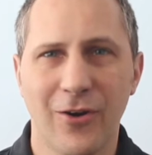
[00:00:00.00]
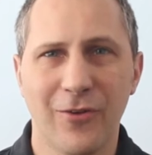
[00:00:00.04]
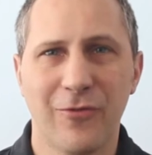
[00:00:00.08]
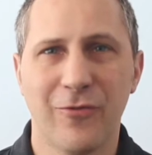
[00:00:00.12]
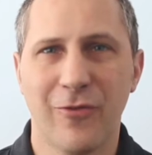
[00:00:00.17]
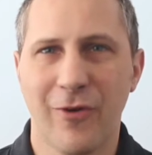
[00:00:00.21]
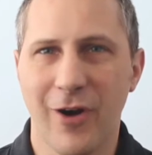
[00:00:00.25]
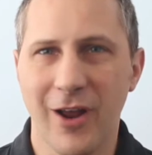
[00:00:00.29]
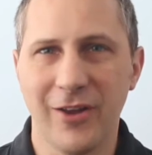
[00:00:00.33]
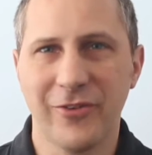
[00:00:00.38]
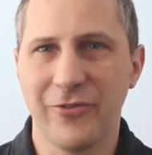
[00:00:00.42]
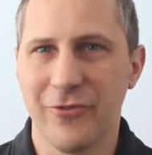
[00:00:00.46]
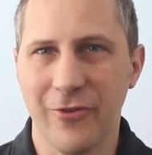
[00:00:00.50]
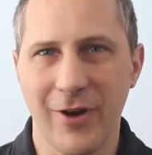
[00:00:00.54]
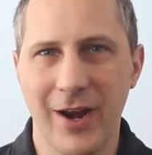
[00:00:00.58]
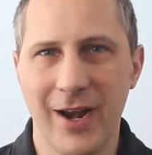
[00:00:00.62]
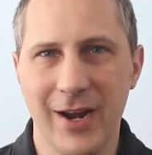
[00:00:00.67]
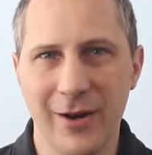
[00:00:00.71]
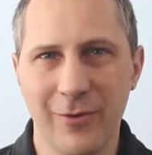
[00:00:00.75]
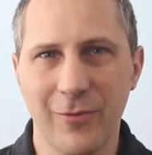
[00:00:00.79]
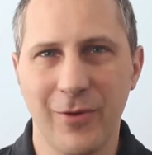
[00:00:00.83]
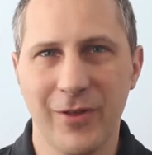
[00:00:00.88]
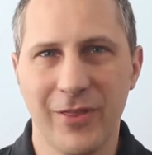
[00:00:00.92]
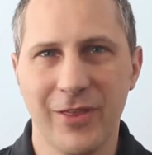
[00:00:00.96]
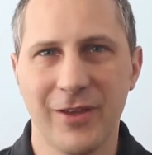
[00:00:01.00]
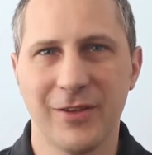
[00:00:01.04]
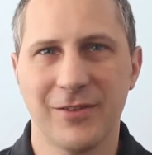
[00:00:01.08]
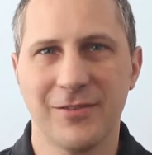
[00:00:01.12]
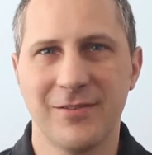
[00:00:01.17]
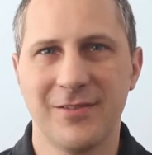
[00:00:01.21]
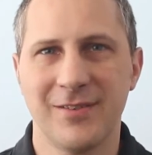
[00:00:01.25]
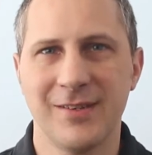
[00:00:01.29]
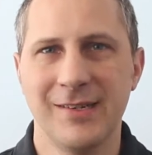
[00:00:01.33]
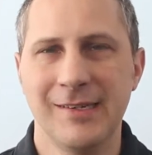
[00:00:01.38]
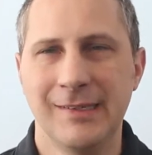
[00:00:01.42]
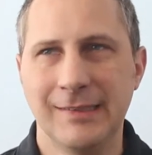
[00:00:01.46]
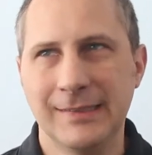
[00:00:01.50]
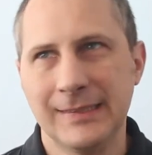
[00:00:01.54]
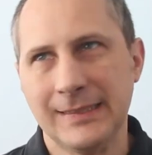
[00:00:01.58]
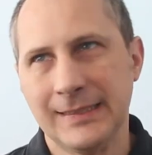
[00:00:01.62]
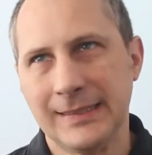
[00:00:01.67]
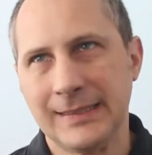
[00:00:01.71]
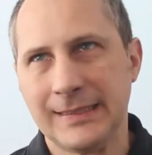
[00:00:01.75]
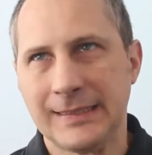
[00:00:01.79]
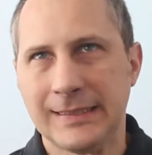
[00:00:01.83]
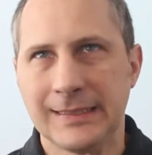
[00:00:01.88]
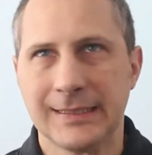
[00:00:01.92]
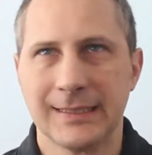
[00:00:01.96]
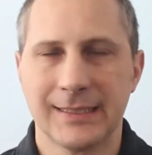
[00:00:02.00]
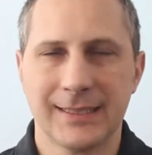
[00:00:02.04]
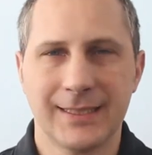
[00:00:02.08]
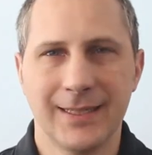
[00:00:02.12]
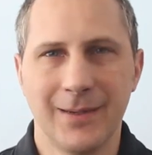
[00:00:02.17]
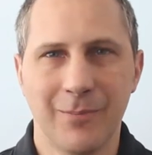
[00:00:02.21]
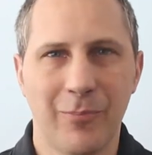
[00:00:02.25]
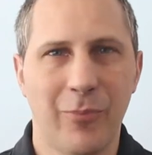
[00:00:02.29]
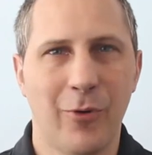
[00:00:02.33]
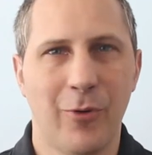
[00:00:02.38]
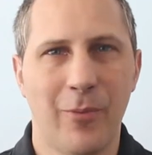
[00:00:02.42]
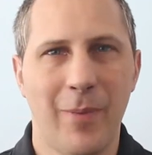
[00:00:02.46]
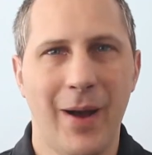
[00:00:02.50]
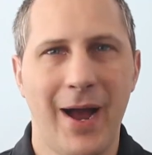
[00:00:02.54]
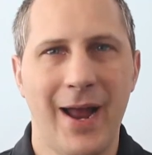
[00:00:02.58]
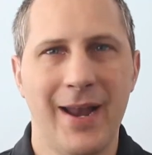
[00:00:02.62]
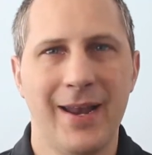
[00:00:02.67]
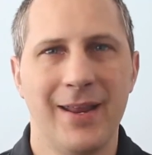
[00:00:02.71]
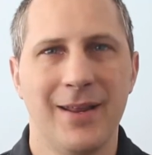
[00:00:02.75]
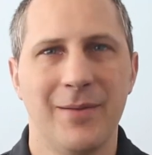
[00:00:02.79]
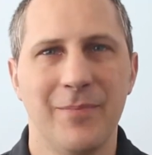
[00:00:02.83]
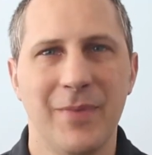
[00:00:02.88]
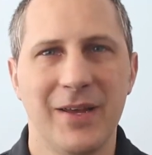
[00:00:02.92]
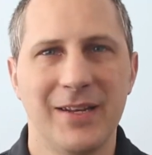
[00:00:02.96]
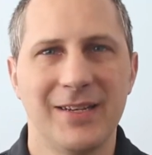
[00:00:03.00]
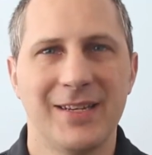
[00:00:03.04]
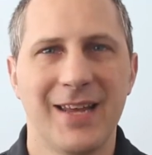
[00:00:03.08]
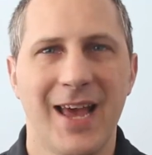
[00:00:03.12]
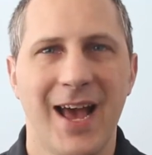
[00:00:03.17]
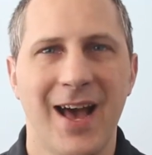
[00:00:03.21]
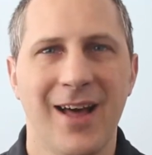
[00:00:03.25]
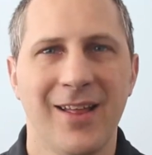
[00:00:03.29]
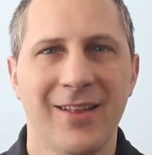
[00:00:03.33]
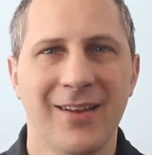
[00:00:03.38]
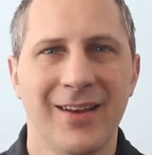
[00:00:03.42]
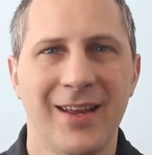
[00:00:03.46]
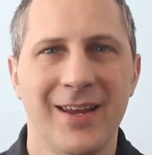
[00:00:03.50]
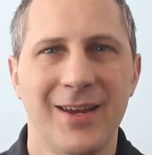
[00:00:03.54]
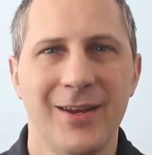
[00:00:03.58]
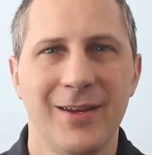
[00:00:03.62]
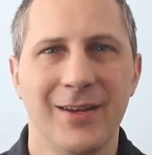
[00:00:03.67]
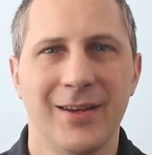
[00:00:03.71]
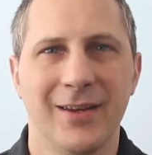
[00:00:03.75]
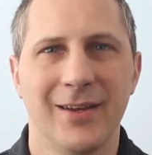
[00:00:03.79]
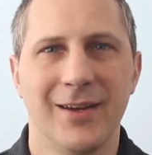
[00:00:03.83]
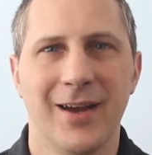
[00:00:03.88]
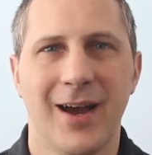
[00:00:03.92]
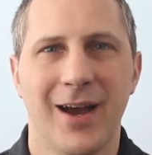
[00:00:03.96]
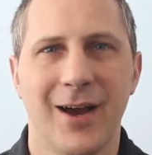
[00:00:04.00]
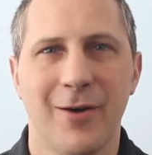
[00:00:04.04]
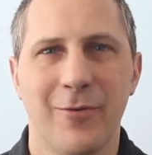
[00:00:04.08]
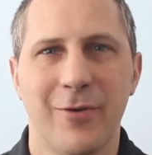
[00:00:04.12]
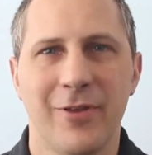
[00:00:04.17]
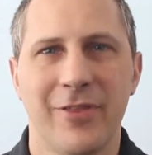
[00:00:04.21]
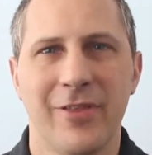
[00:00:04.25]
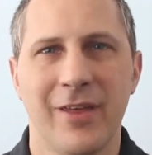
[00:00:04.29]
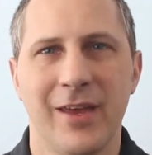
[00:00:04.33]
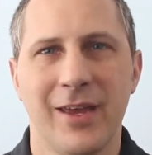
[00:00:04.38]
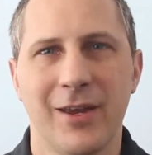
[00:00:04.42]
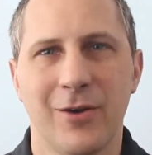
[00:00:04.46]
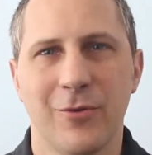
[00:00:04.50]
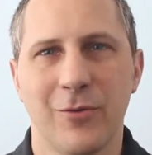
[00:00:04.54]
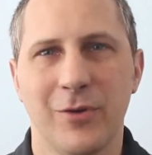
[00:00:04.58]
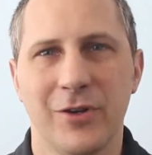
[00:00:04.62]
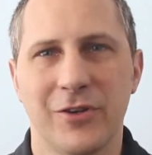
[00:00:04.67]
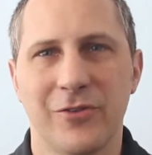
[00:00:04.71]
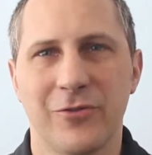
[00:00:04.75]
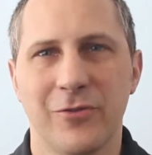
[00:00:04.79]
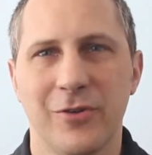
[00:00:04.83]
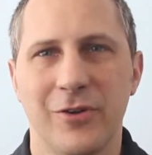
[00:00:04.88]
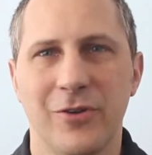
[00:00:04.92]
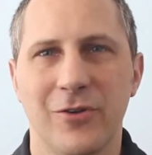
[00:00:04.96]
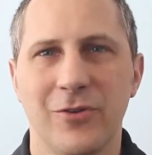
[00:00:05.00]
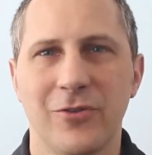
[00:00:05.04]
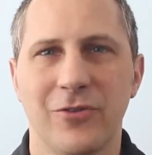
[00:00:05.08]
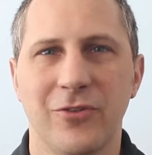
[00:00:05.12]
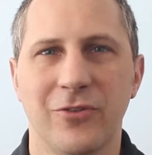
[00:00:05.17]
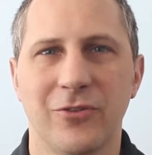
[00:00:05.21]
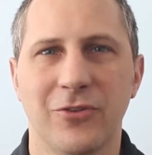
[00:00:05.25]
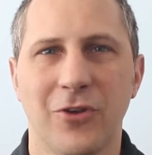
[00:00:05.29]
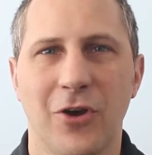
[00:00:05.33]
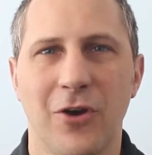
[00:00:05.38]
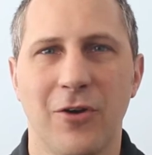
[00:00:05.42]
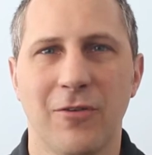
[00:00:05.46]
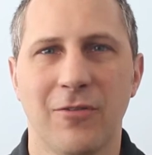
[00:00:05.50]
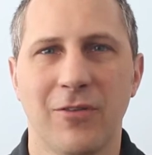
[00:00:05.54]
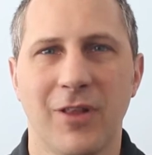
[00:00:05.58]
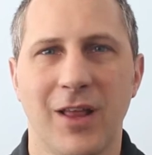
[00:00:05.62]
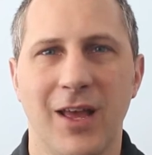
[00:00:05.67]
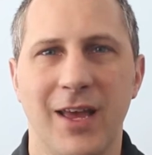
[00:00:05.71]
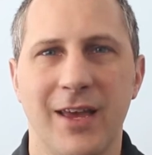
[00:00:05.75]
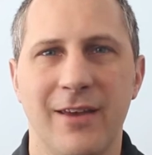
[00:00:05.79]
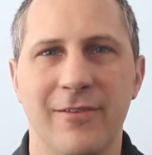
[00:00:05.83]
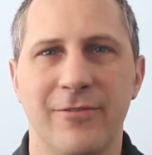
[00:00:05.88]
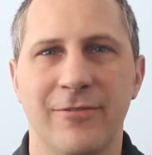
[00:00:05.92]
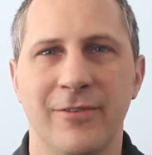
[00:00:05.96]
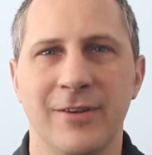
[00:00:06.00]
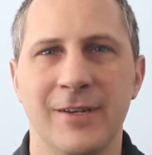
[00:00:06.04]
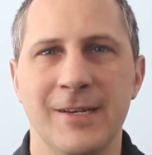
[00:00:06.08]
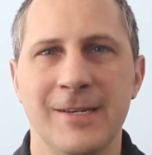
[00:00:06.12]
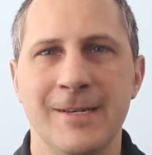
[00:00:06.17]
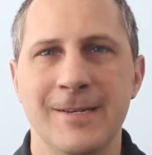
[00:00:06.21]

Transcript: frustrated with this simple-minded mentality, we think, which reduces all of life